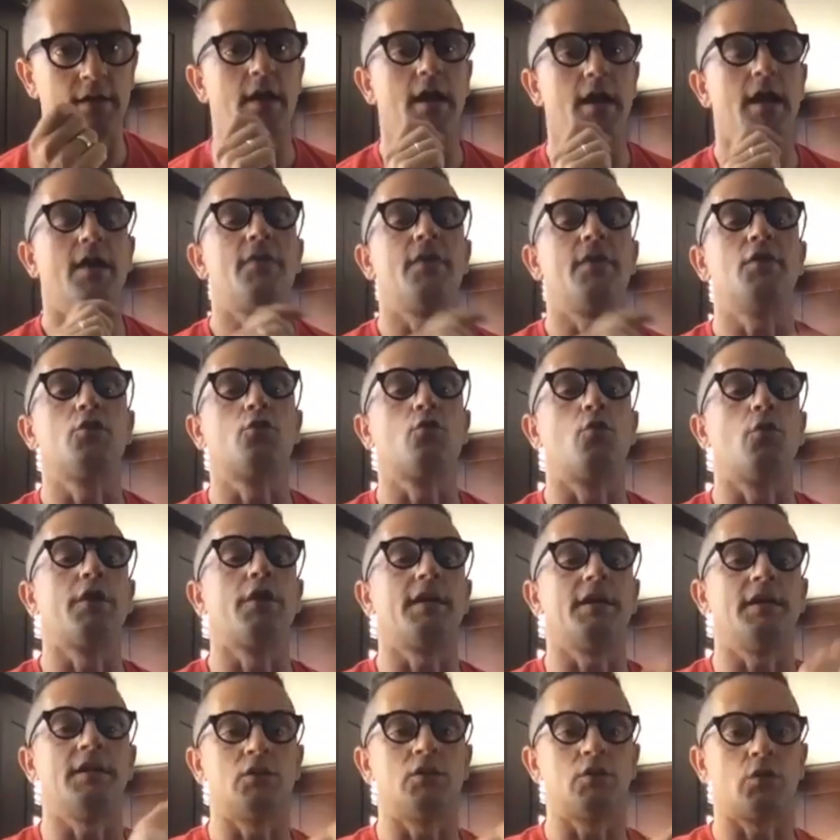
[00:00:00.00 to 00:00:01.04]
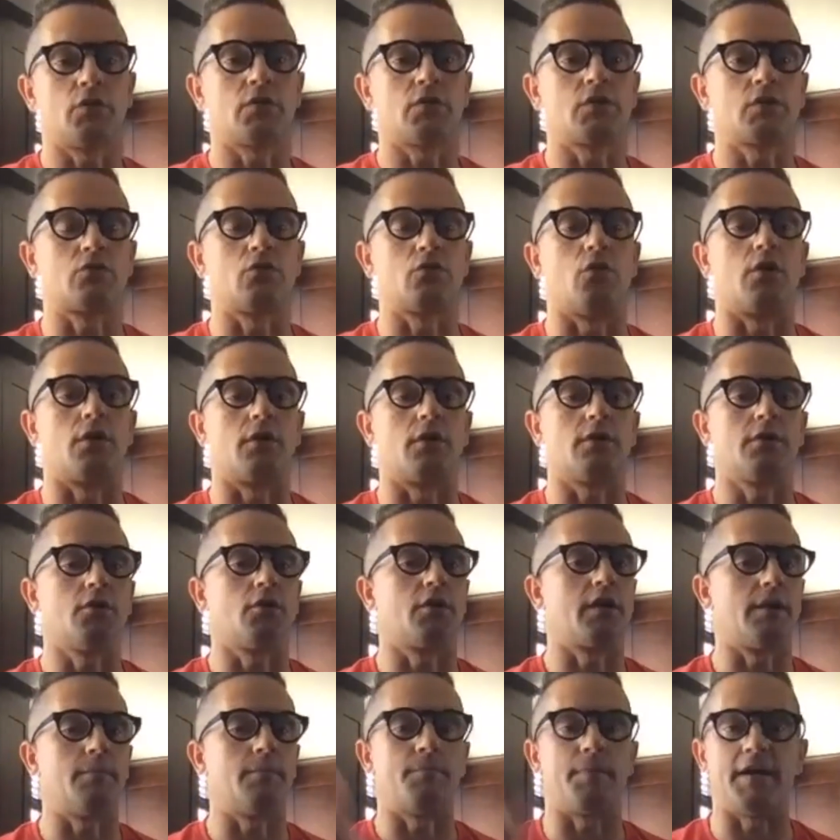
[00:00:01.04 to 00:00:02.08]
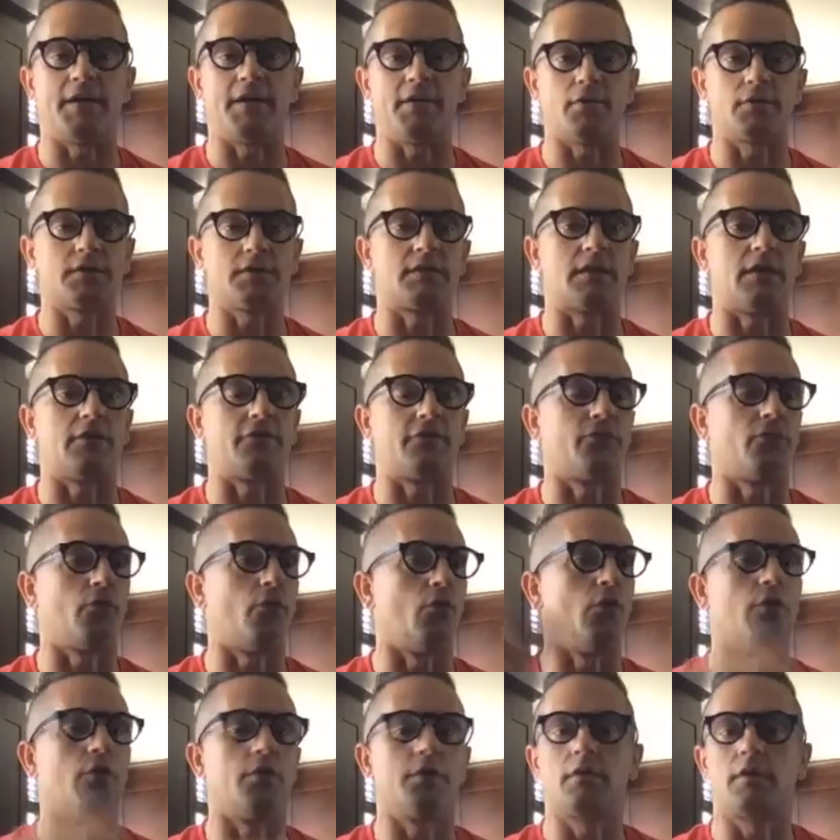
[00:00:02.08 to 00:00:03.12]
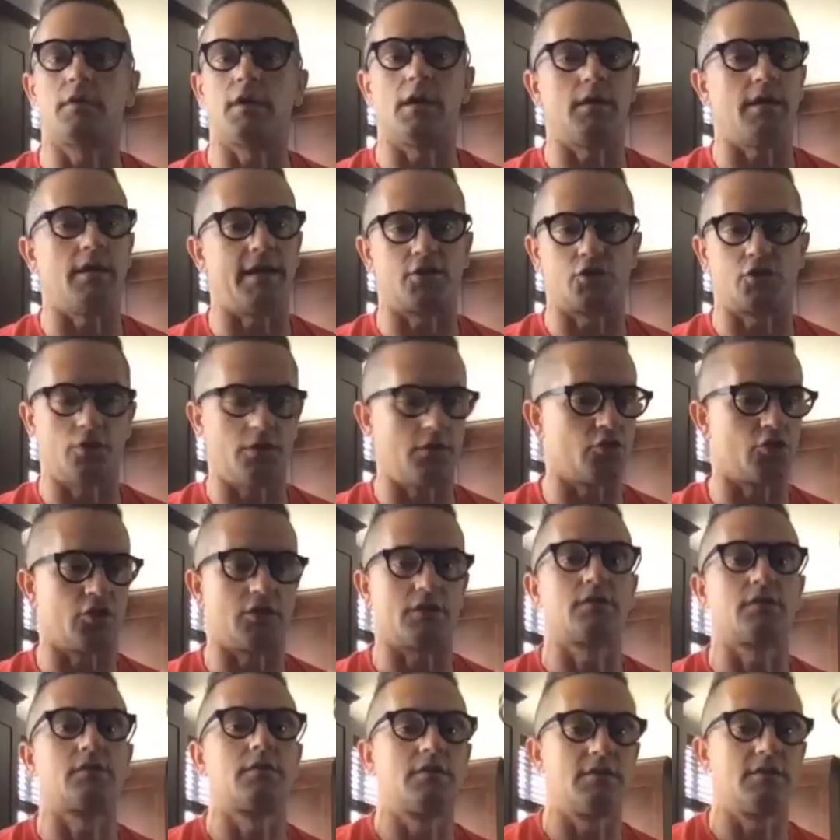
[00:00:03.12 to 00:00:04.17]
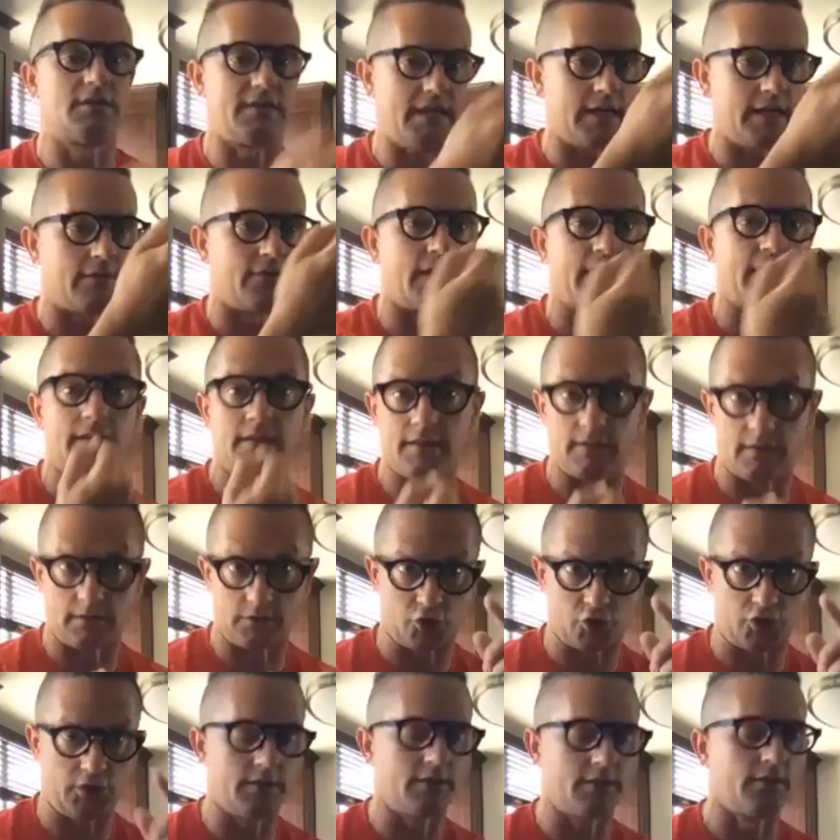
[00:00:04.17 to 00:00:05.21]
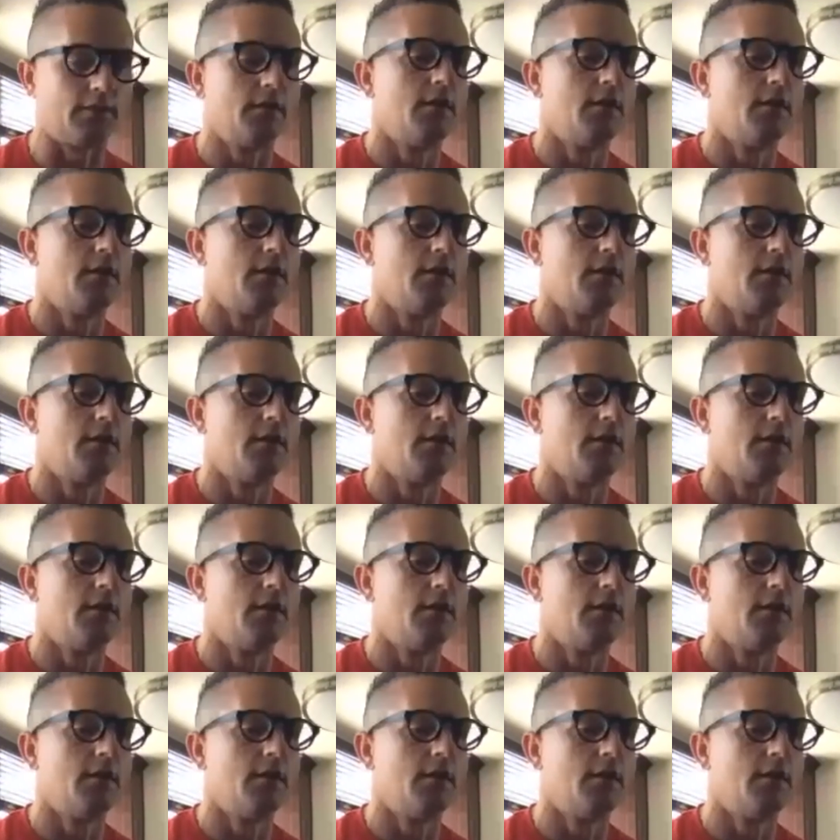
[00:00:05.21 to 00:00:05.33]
And then you're going into the store, you can buy your stuff, or you can actually just take that little sheet